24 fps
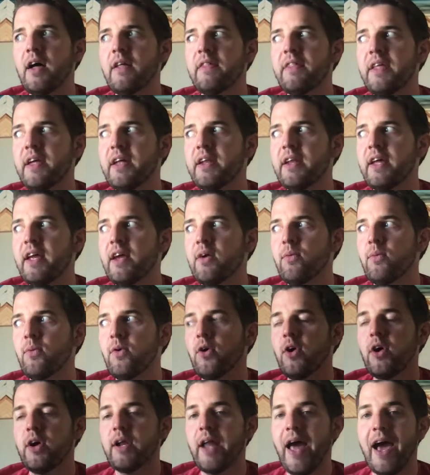then it
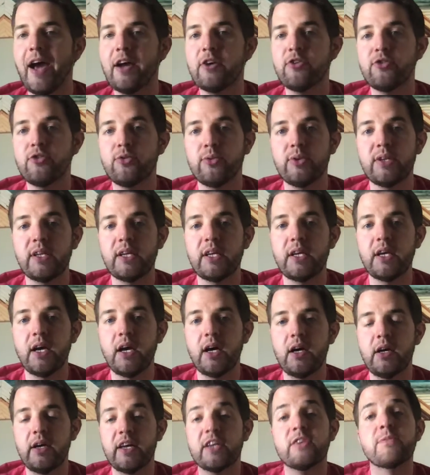would actually
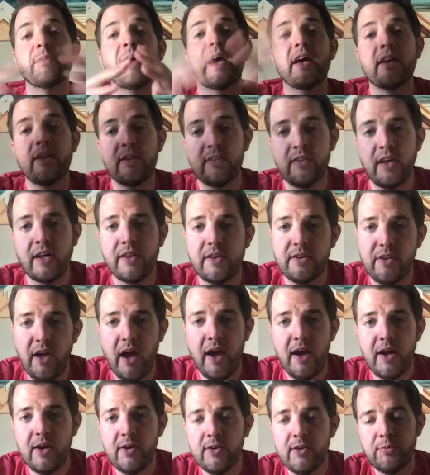expand inside the
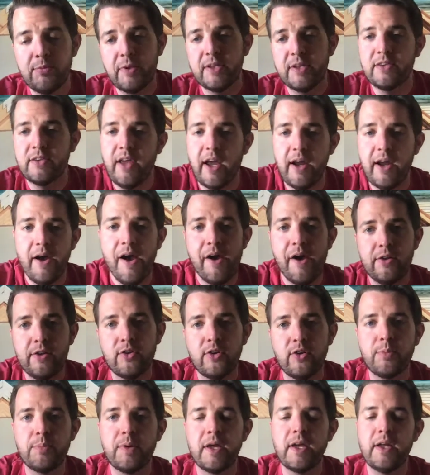tire, spread the tire out a
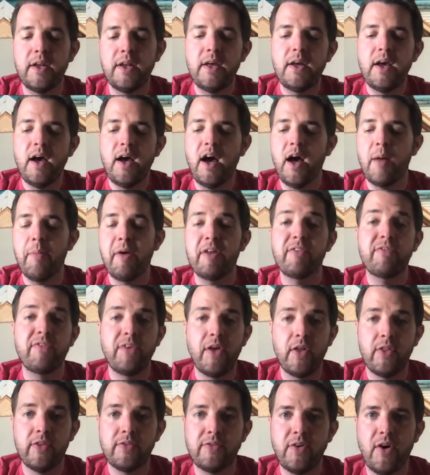little bit, and
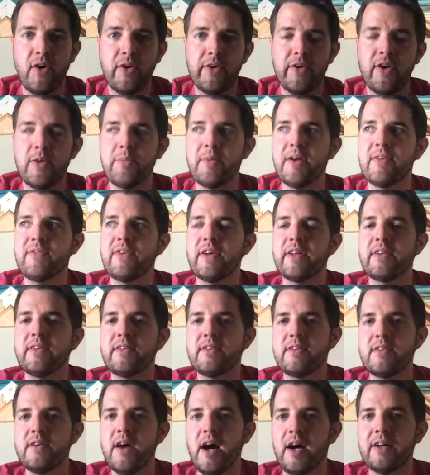fill the volume. If it
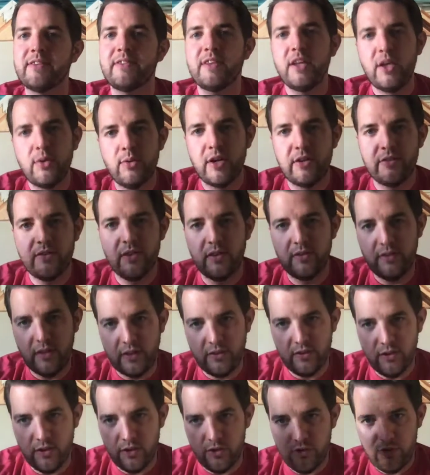decreases,
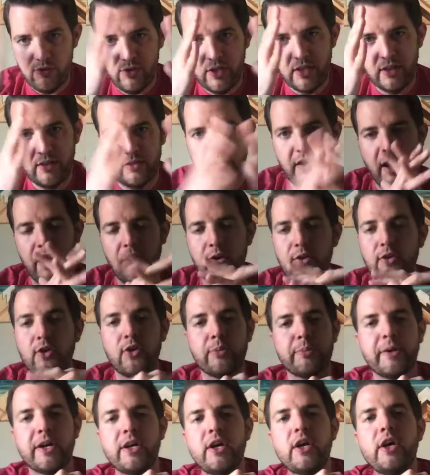it's going to shrink the tire a
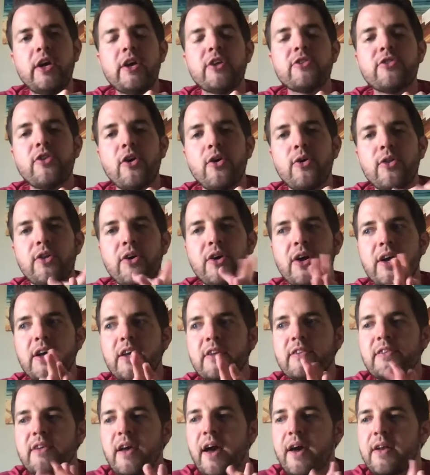little bit. So there
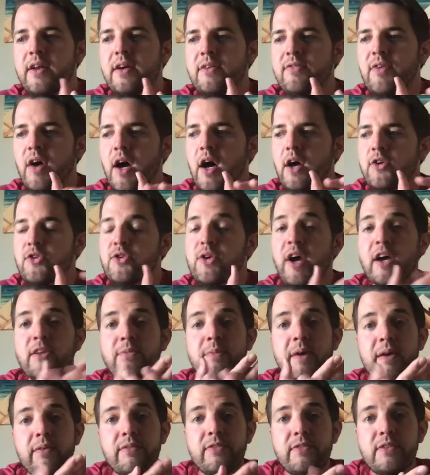is kind of, you guys
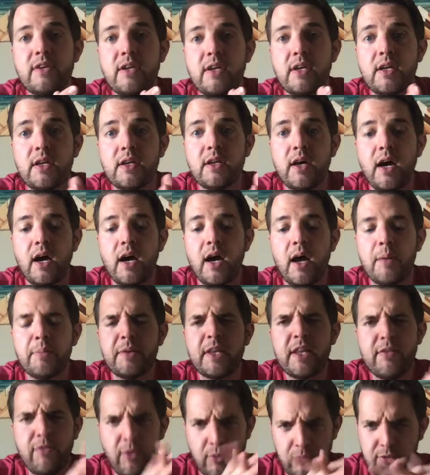may have seen, I
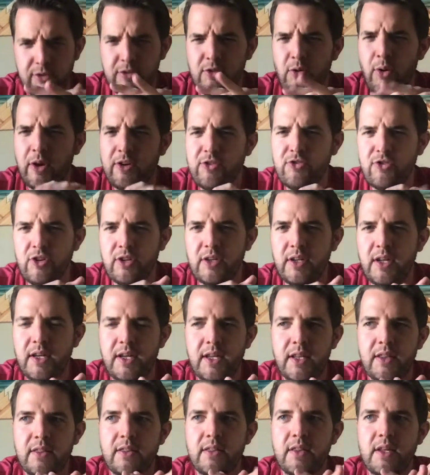believe it was a question
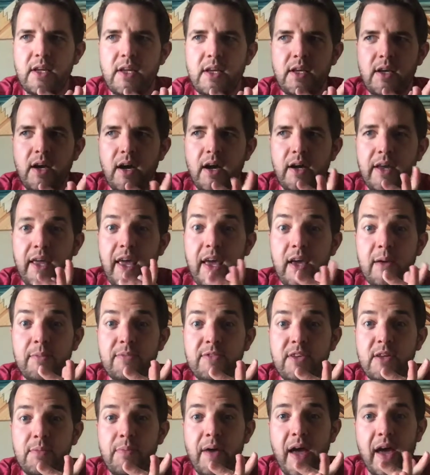in the
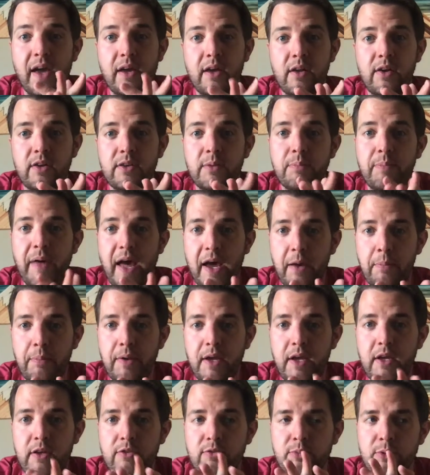KMT packet on the back
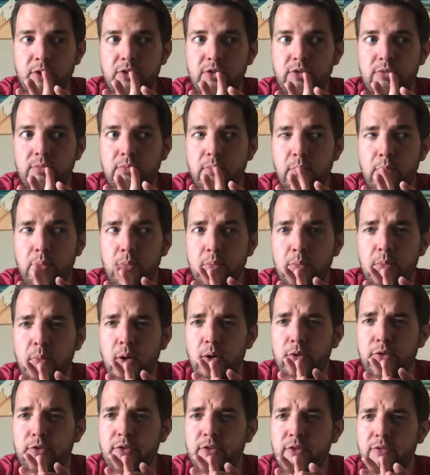page, which
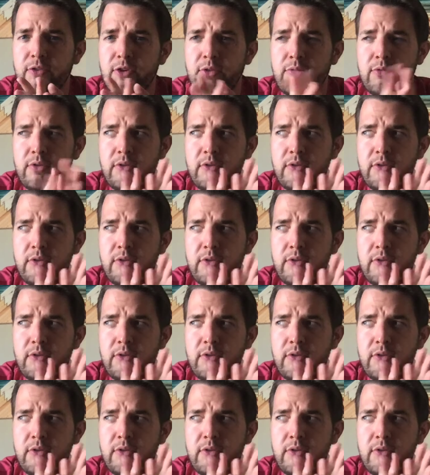most of you